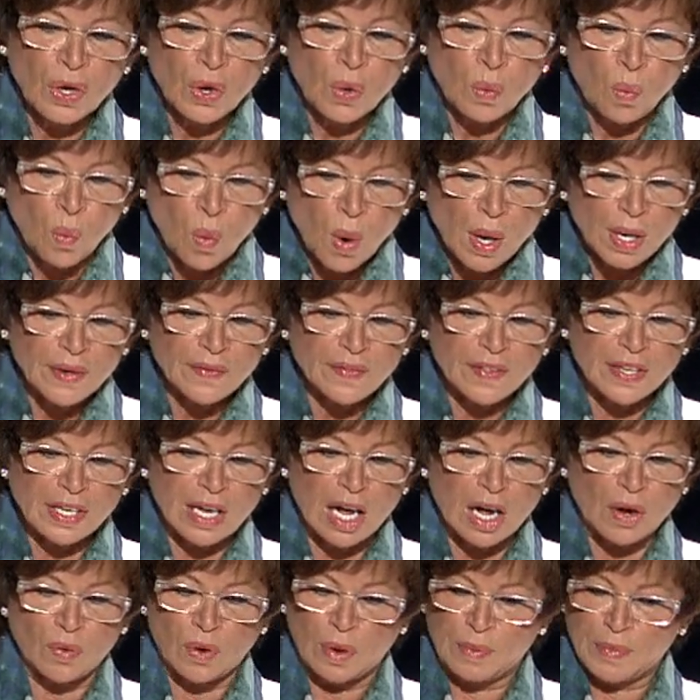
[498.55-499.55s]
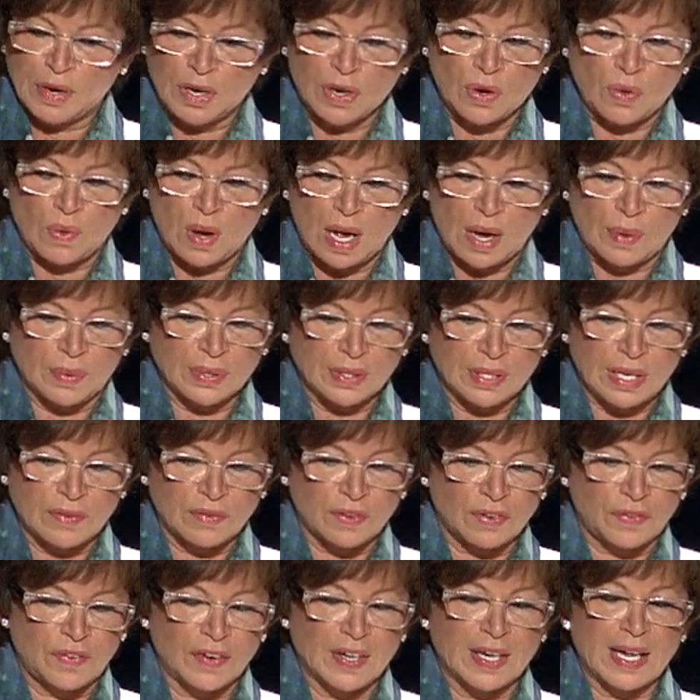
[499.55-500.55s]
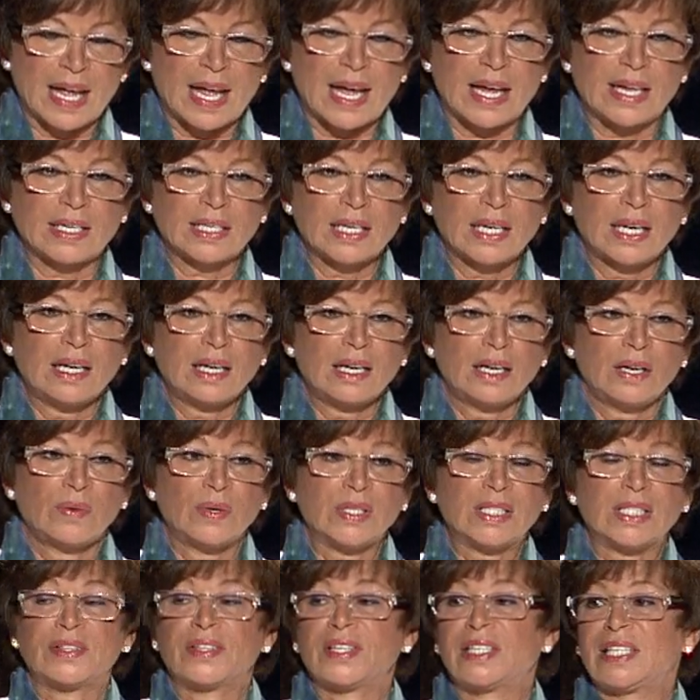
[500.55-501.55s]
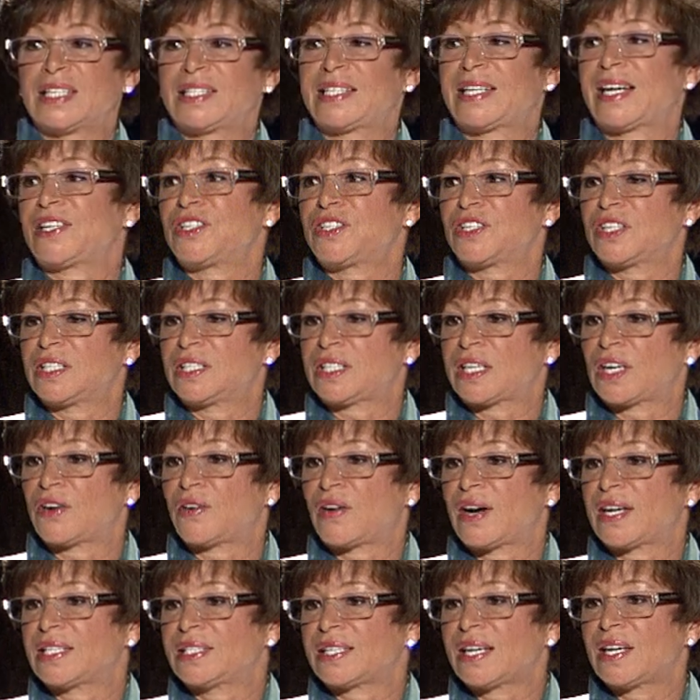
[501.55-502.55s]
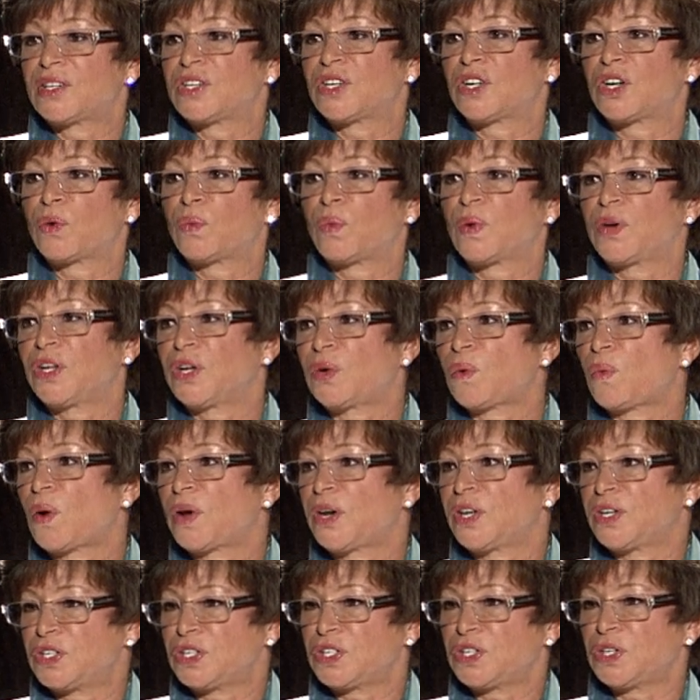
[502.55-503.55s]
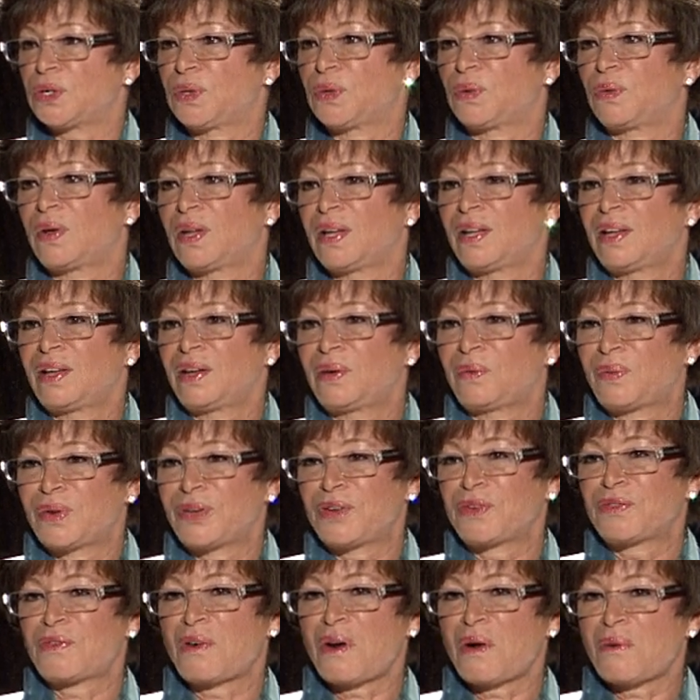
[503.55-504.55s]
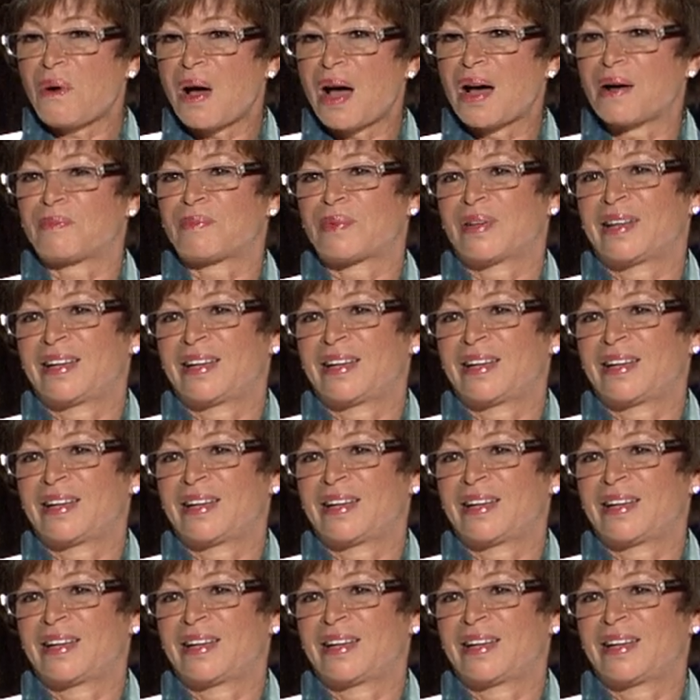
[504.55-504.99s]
One of the young women who I will never forget, who was in the detention center, I said to her, "What do you want to do when you grow up?"